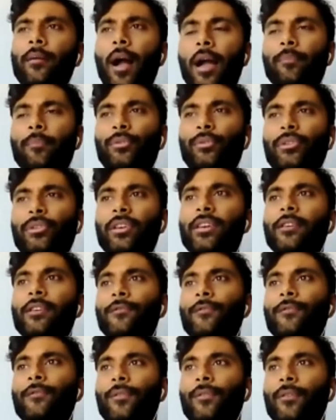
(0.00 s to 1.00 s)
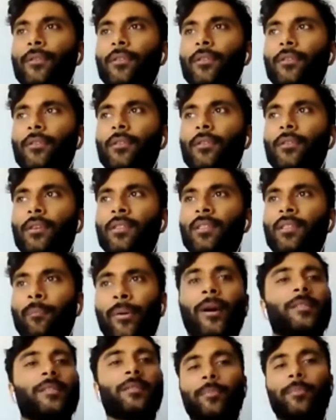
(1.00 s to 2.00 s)
I believe in the
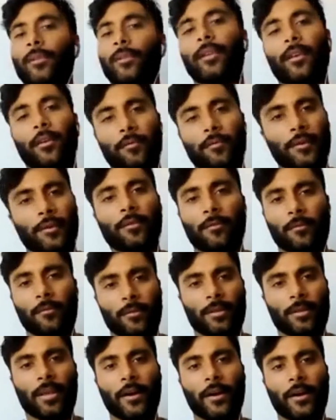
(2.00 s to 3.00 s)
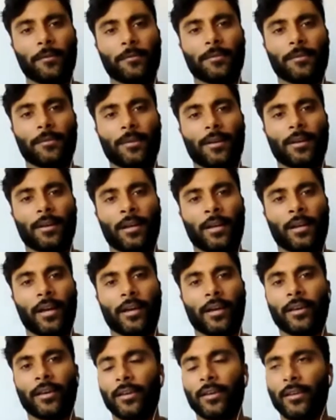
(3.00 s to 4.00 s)
possibility of it, yeah.
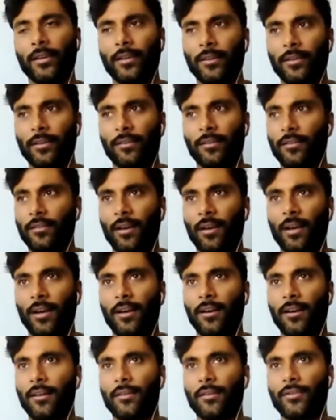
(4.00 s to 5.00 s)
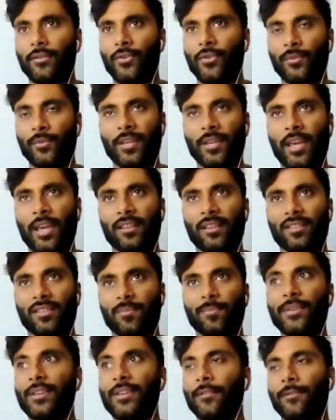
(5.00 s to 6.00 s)
I certainly can't
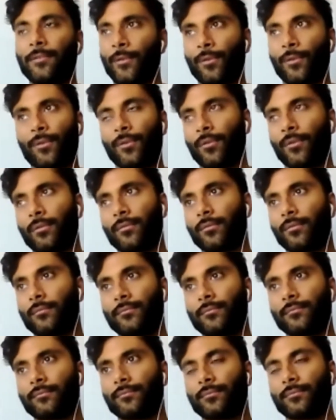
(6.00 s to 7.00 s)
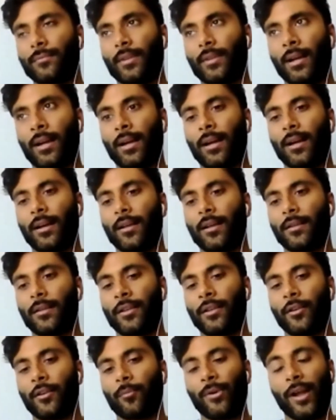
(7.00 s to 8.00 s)
speak for
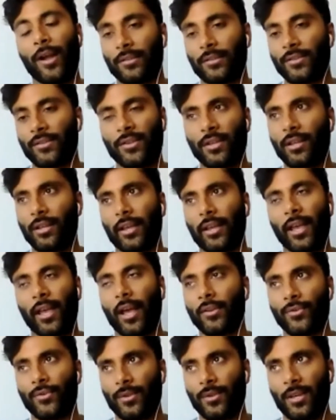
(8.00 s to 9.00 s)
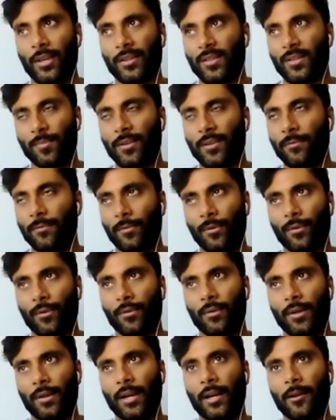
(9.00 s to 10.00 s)
you know, practicing it. I certainly can't speak
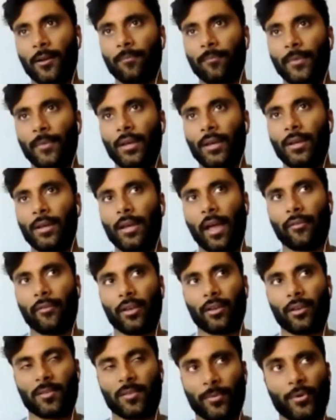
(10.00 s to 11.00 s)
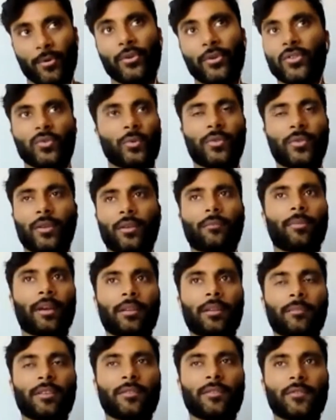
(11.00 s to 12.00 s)
for having experience with it by
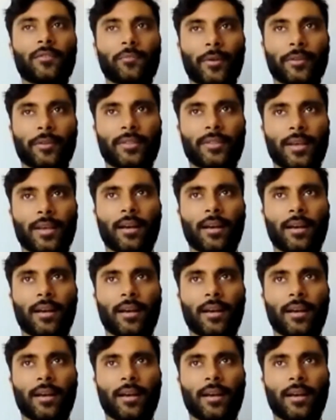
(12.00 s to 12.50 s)
any means, but